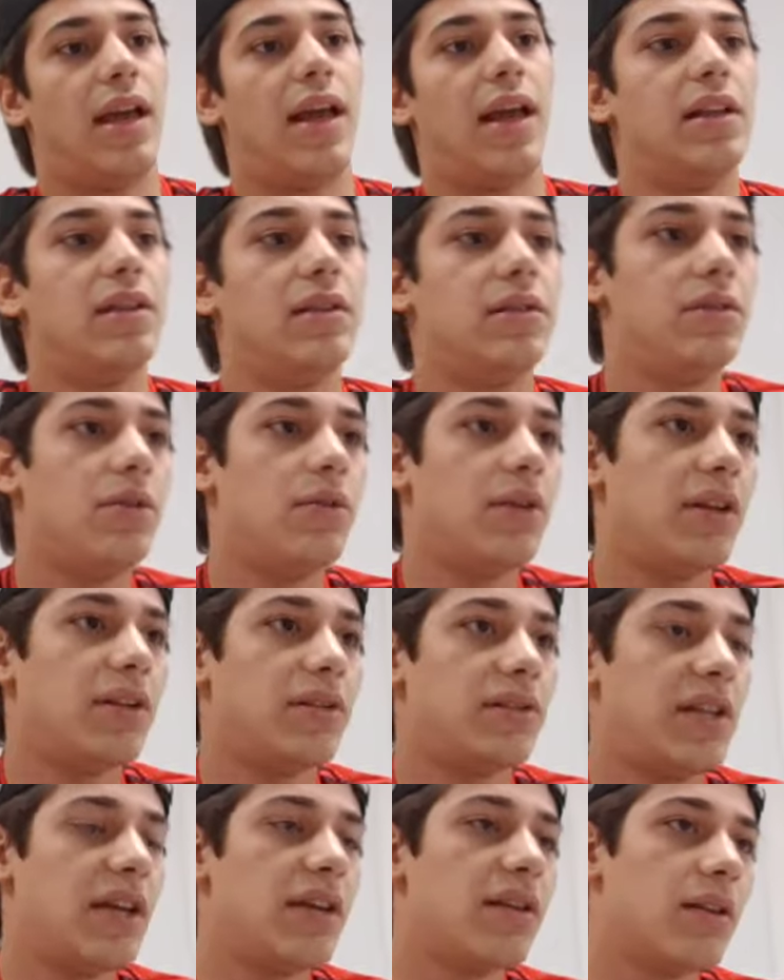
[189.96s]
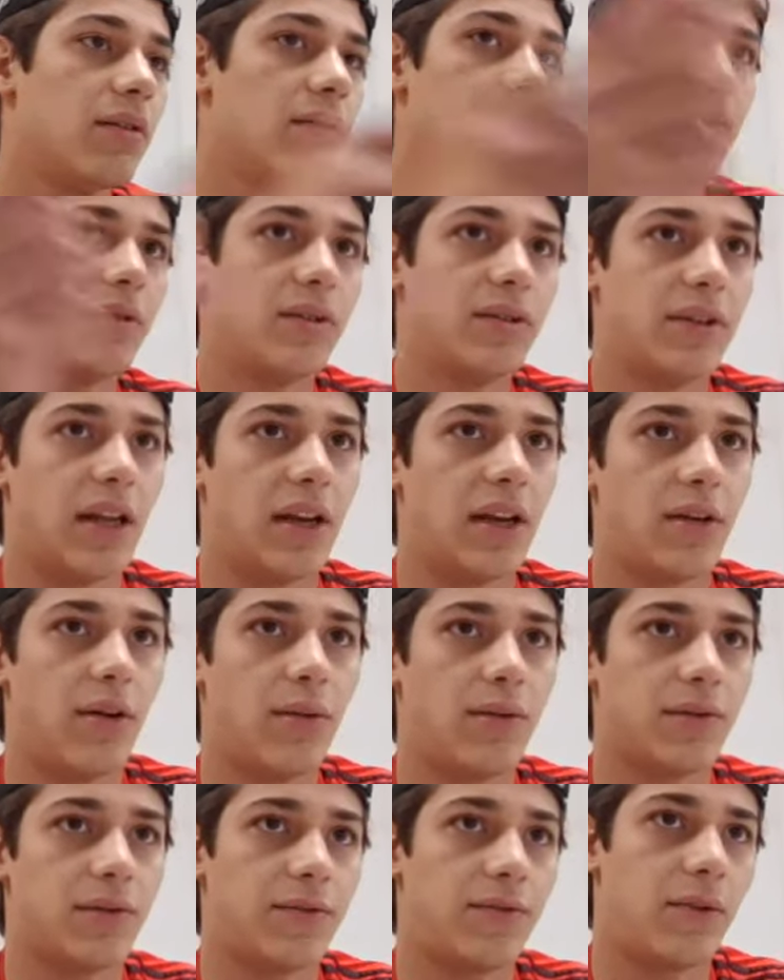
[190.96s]
And you need a signal that
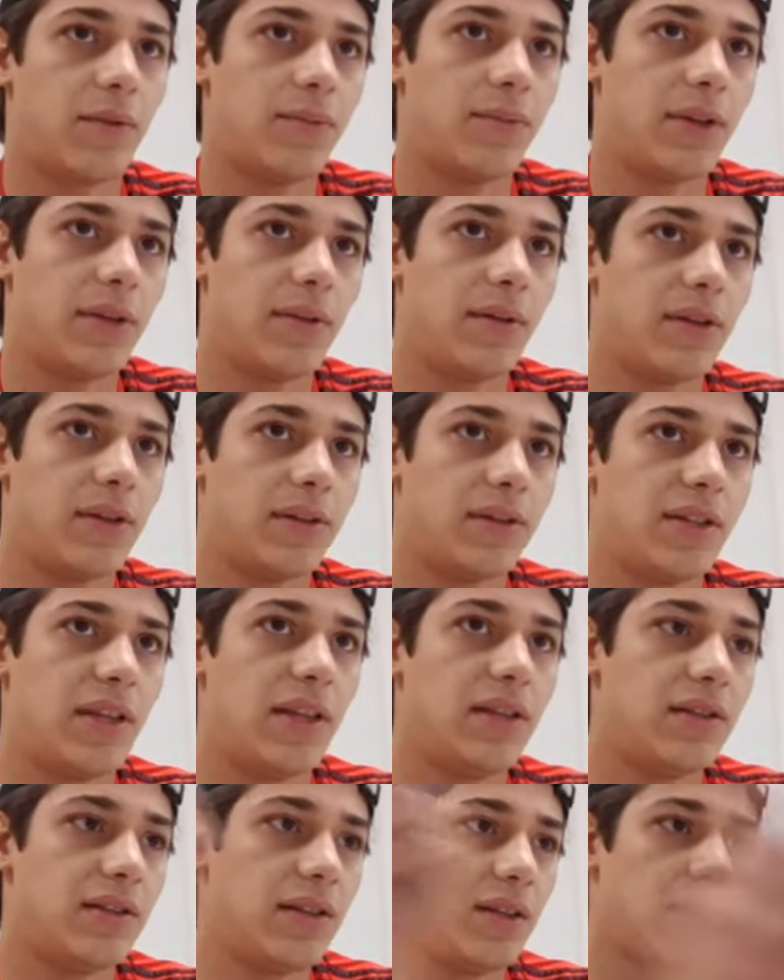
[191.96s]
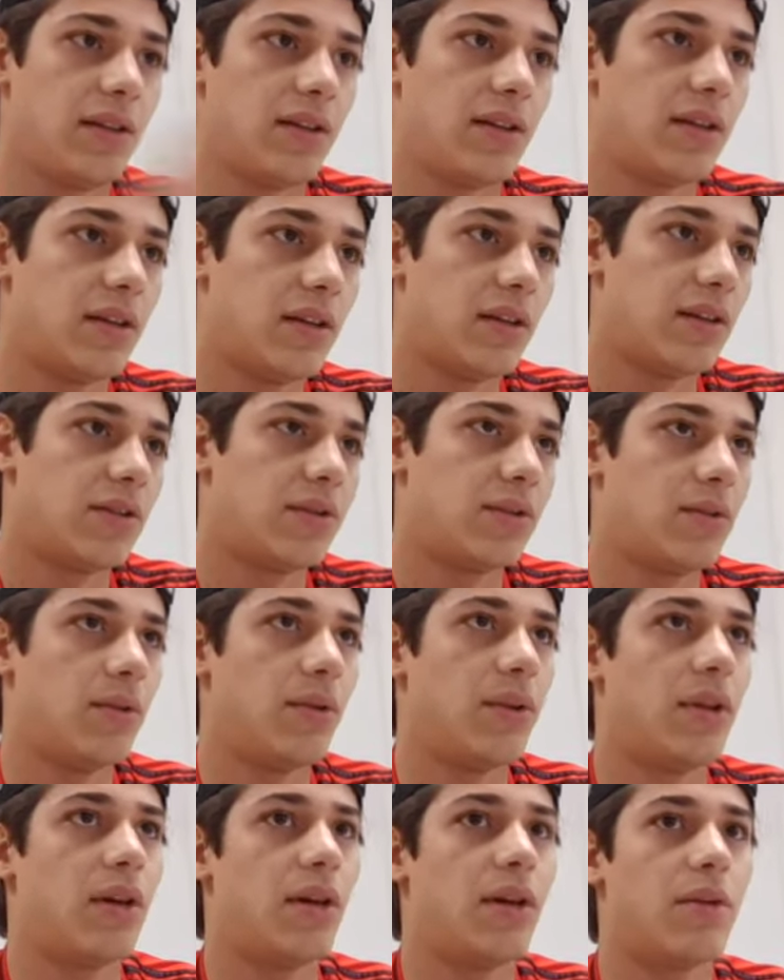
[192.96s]
goes from the CNC
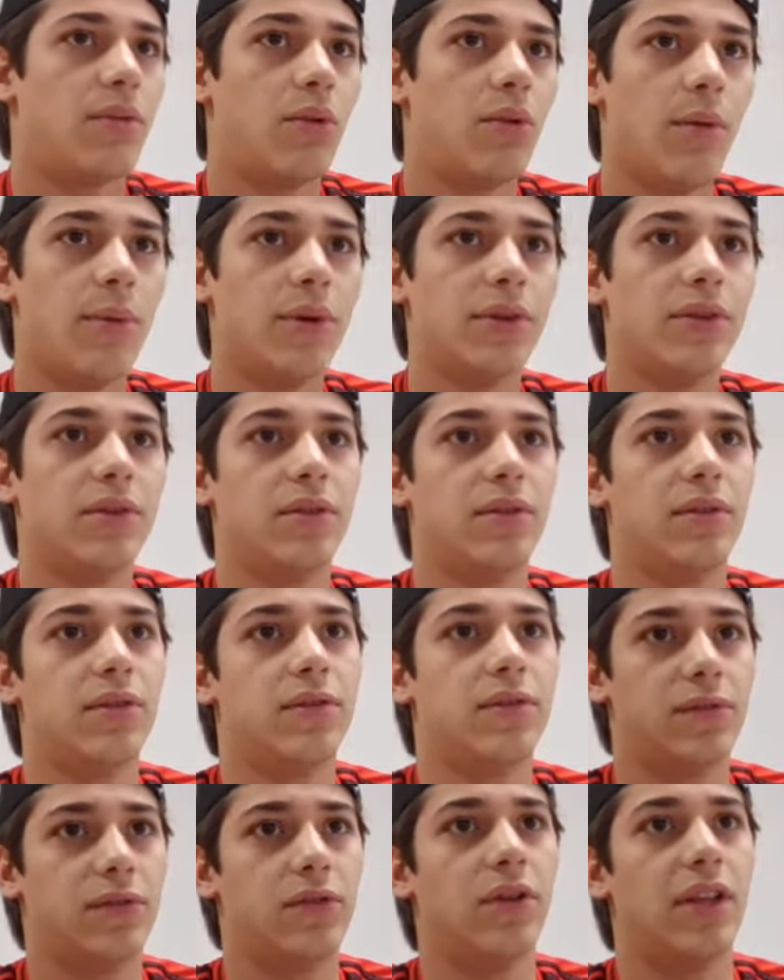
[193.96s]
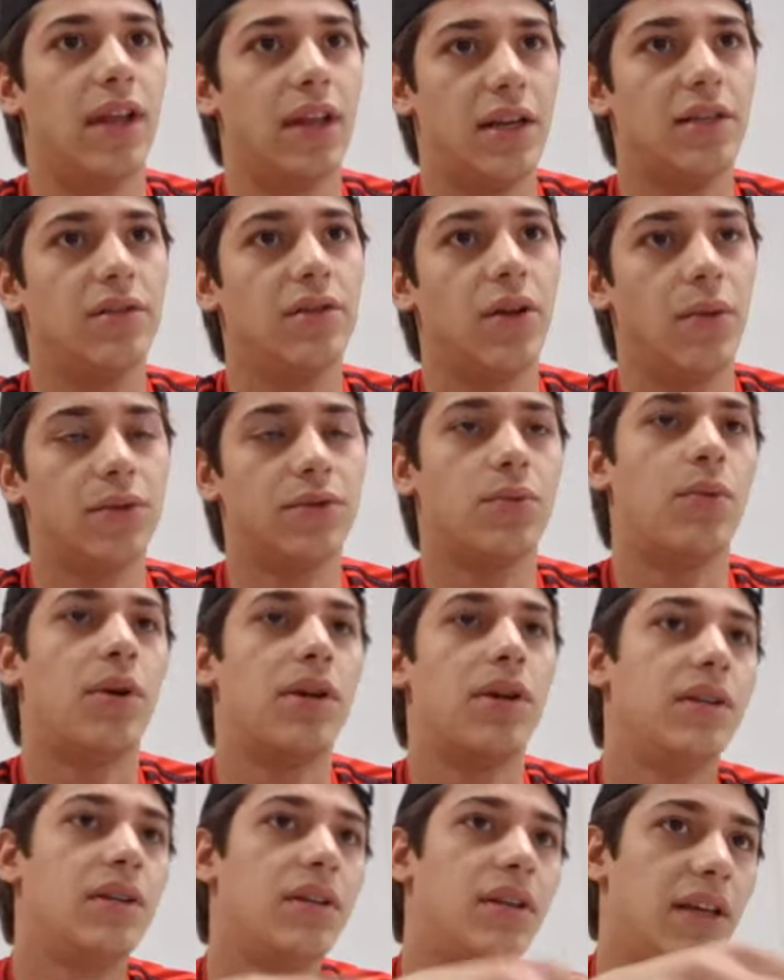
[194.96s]
to the robot so that it knows
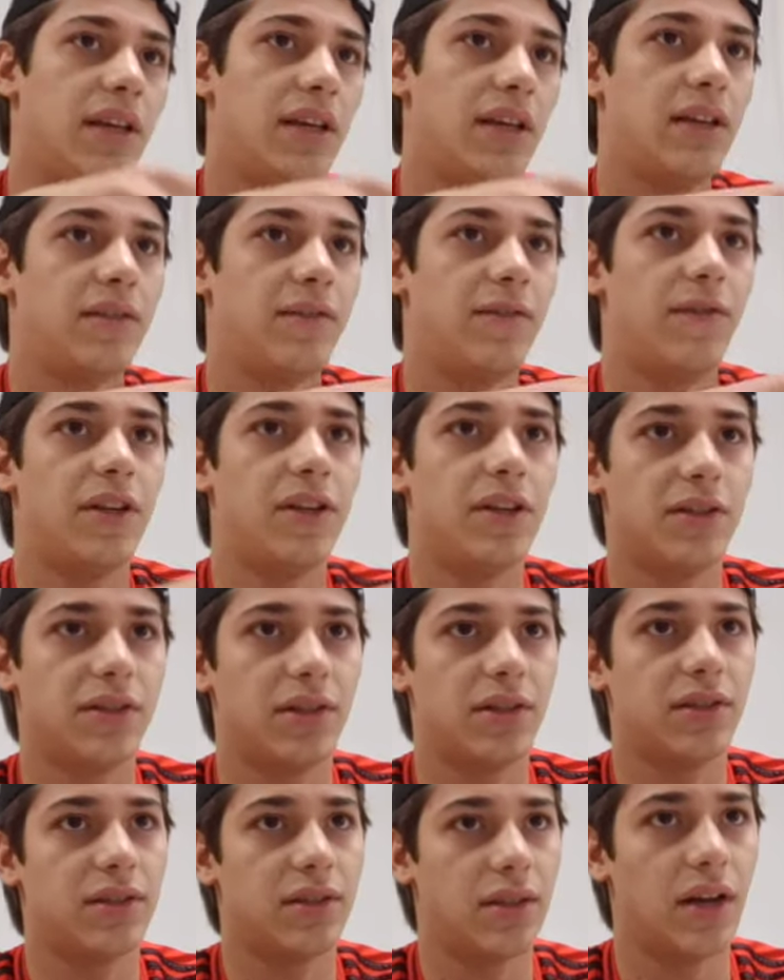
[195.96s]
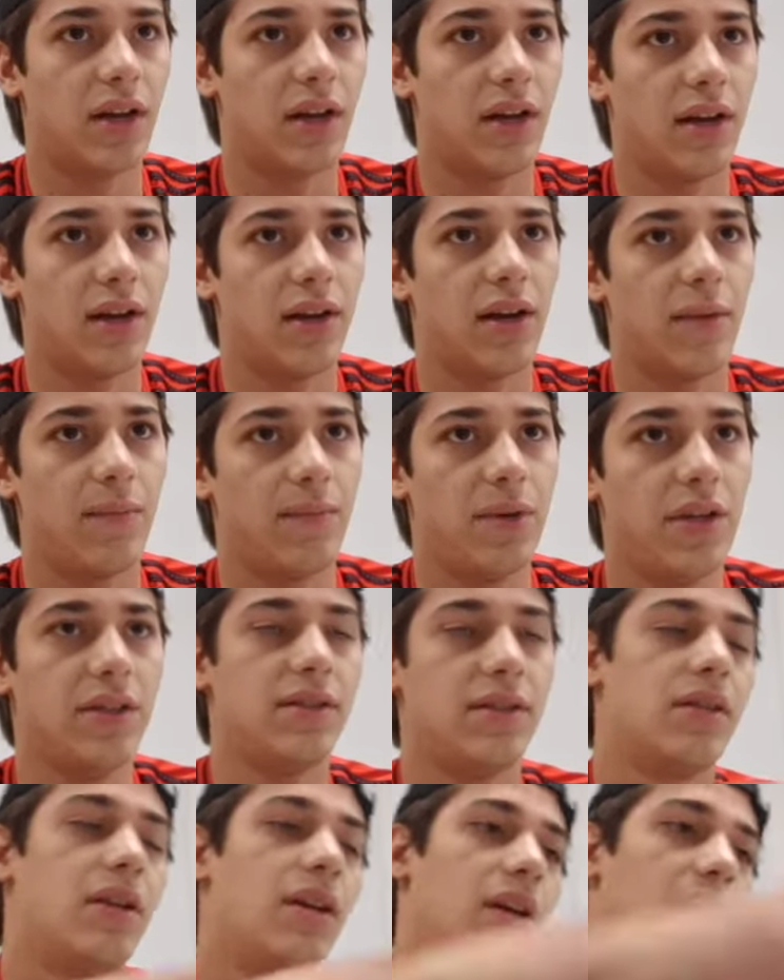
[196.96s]
when it finishes a
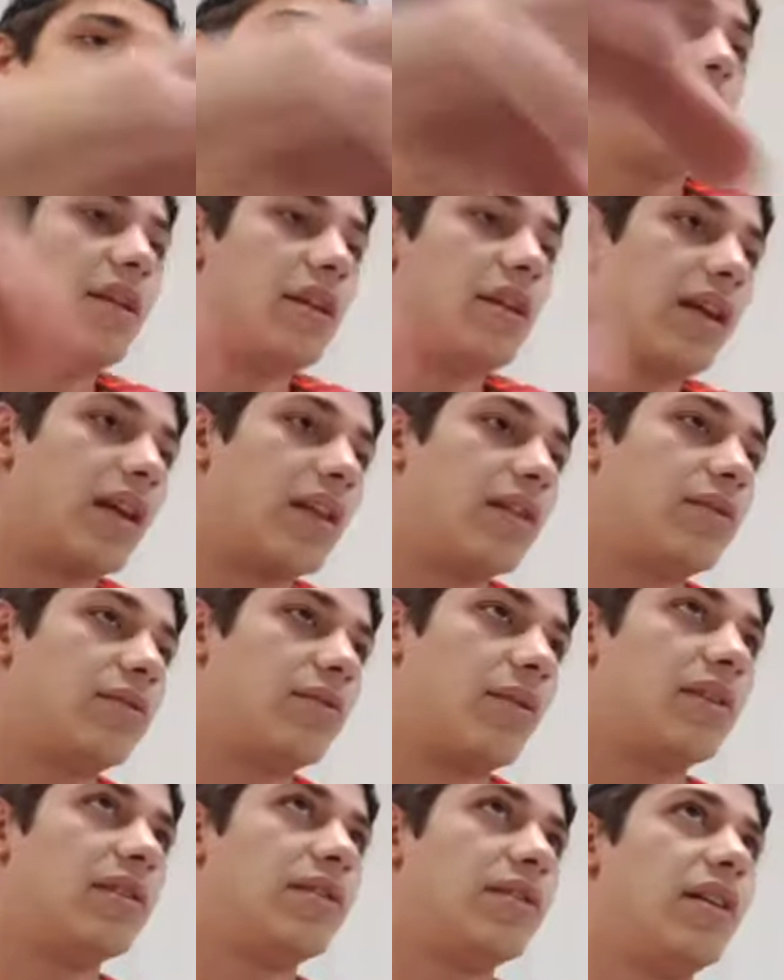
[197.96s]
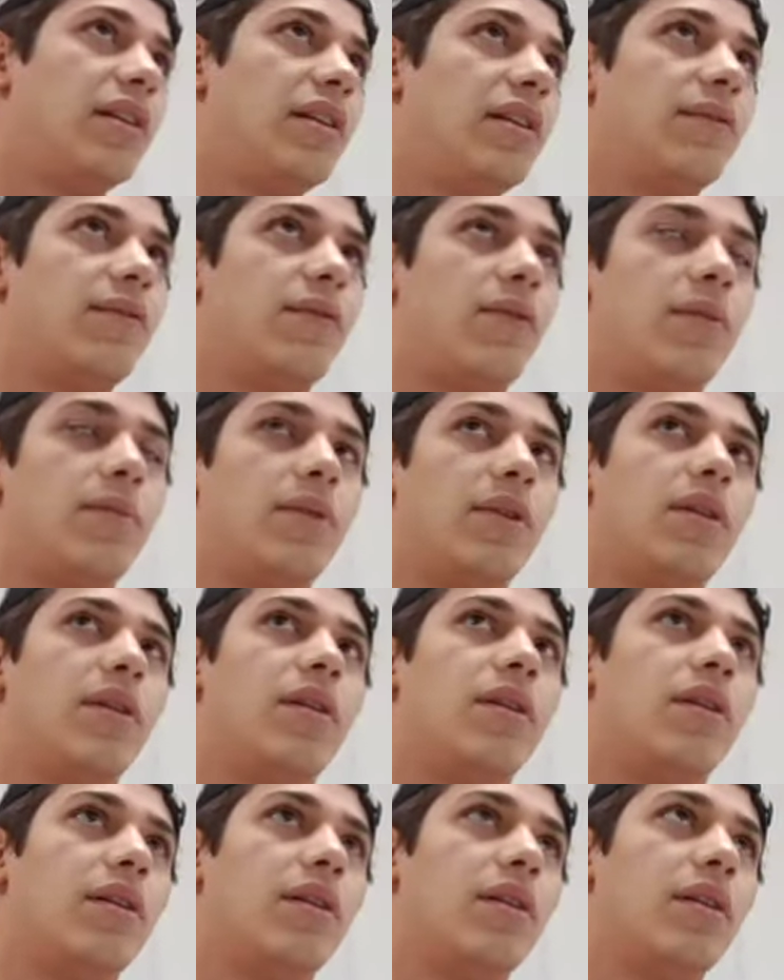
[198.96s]
piece, and it can translate it from
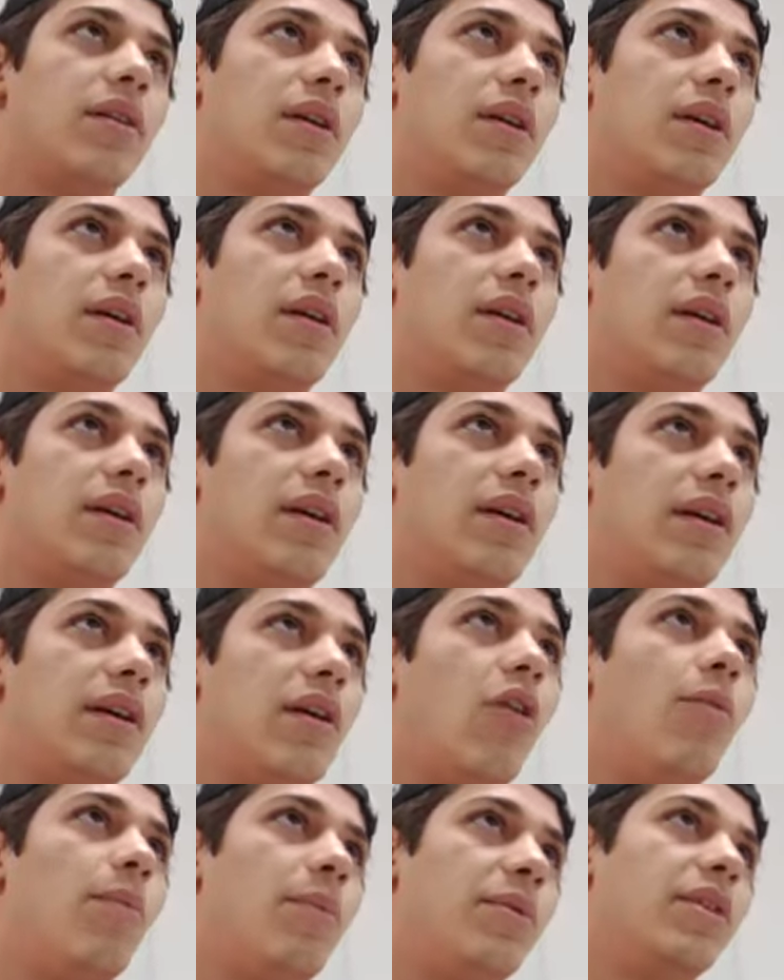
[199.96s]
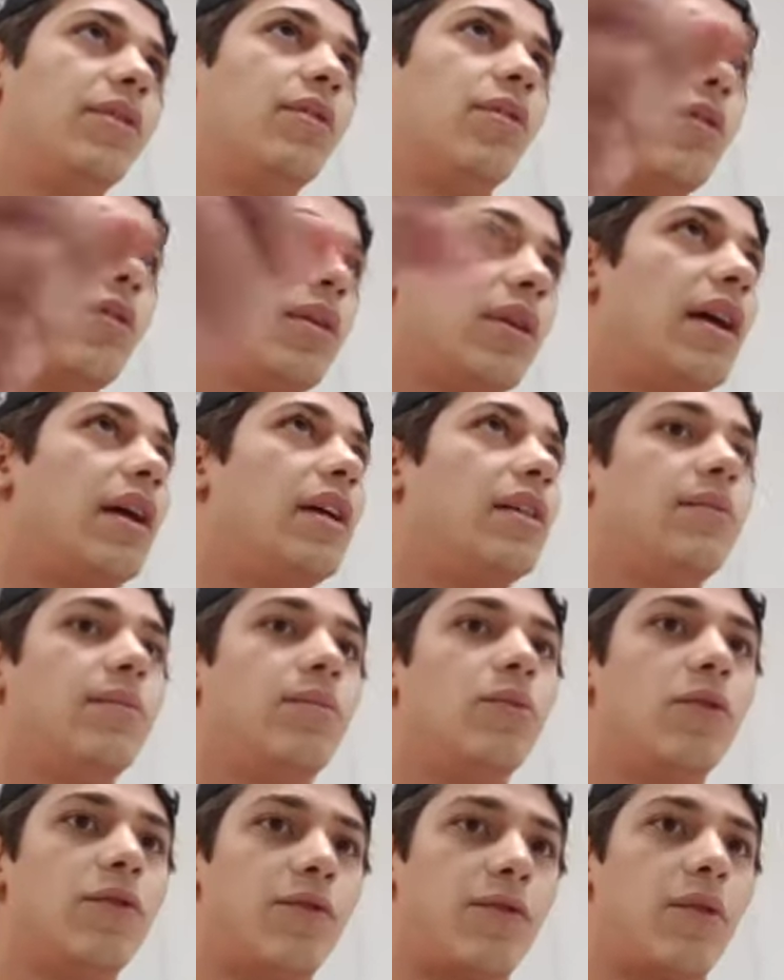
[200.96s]
the open the door
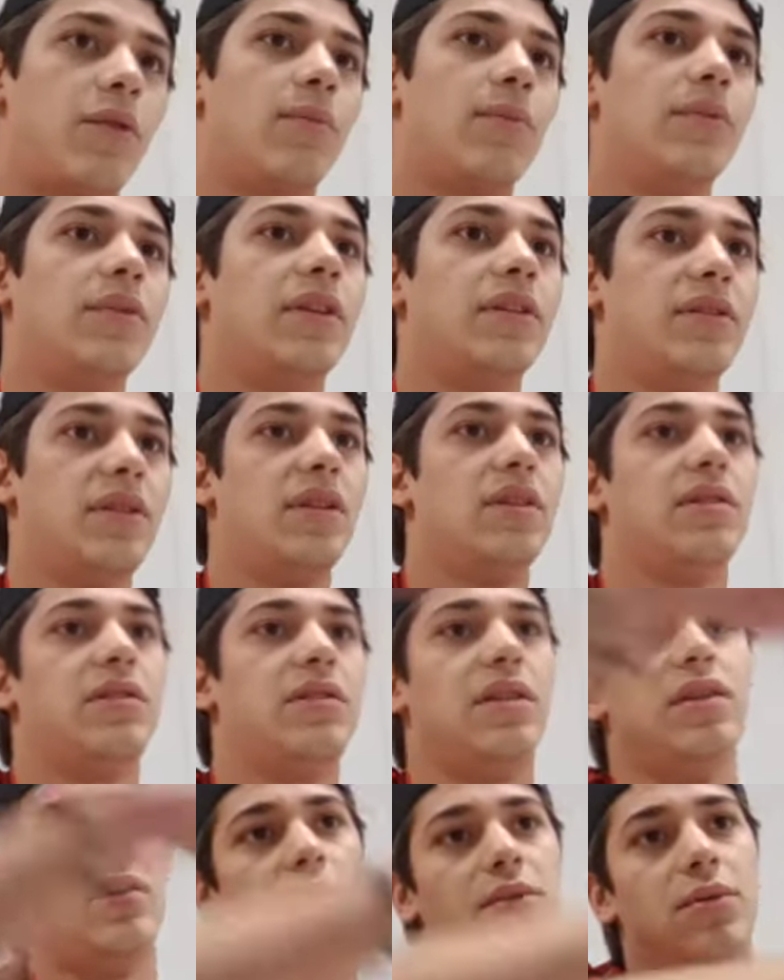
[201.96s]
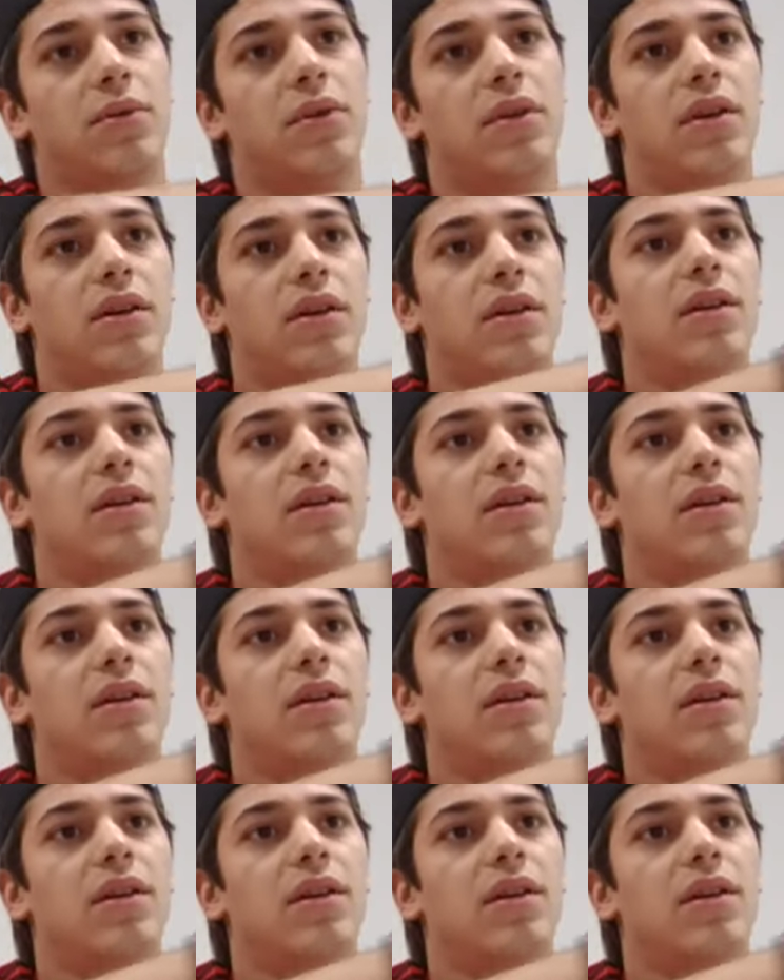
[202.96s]
and move from the CNC to